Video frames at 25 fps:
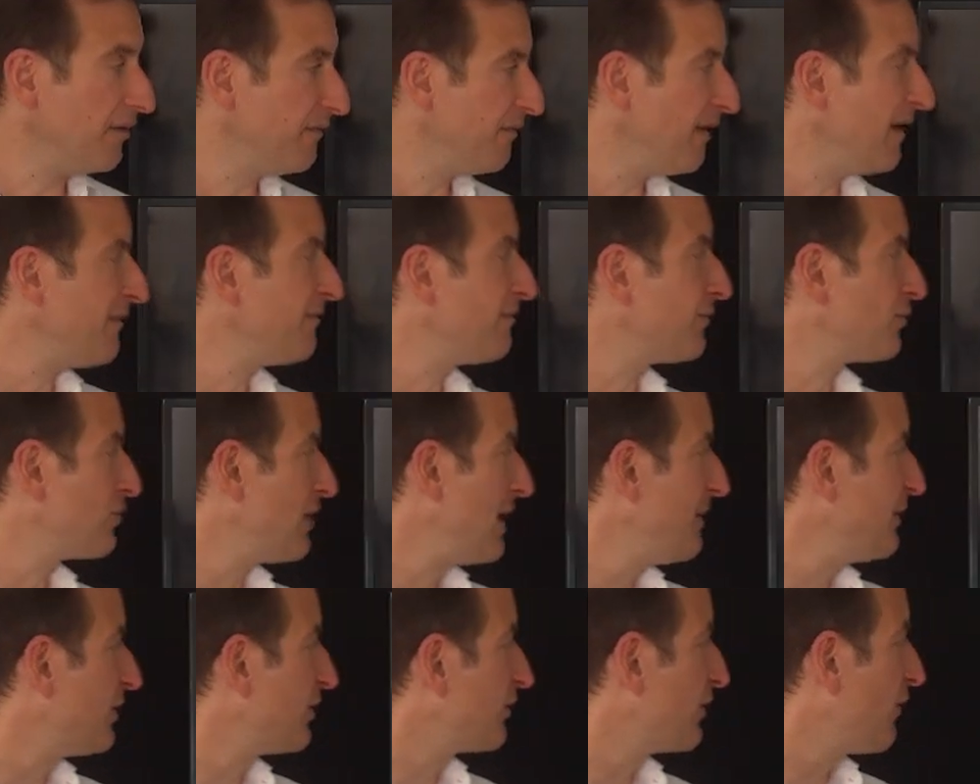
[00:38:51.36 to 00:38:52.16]
five
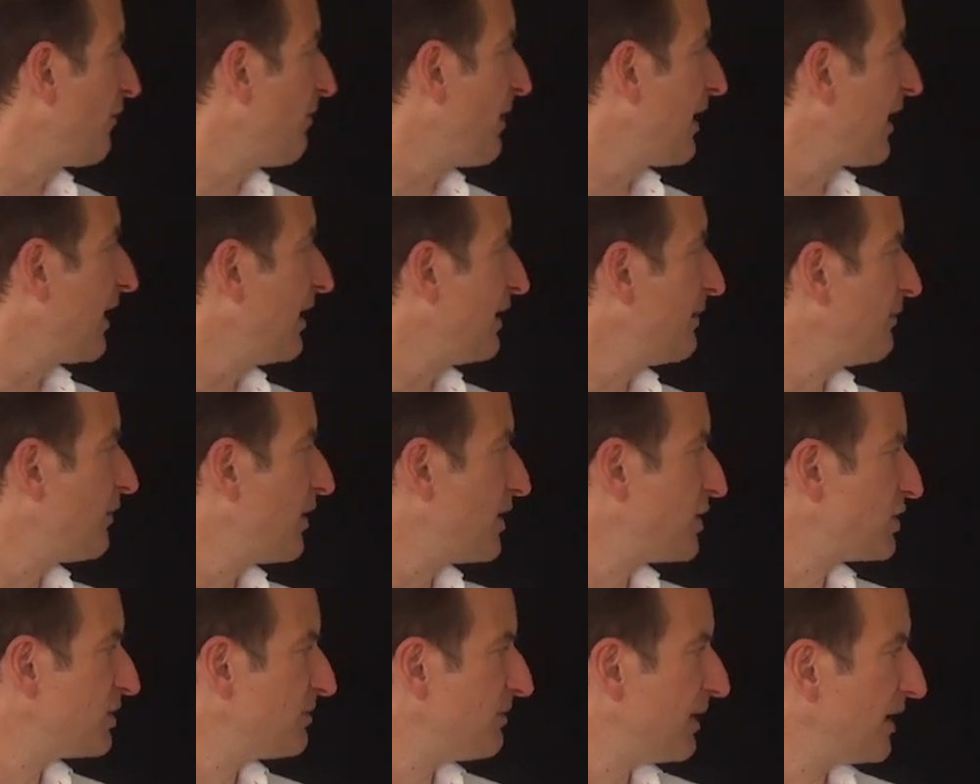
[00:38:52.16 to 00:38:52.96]
parameters of my
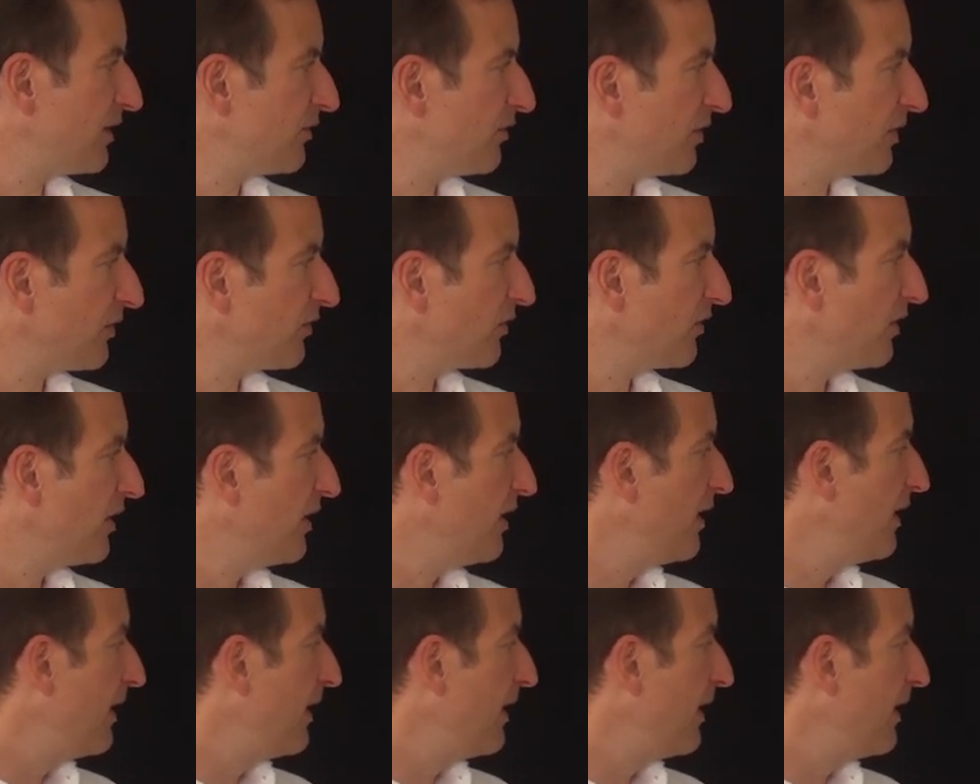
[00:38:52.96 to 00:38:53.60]
calibration matrix.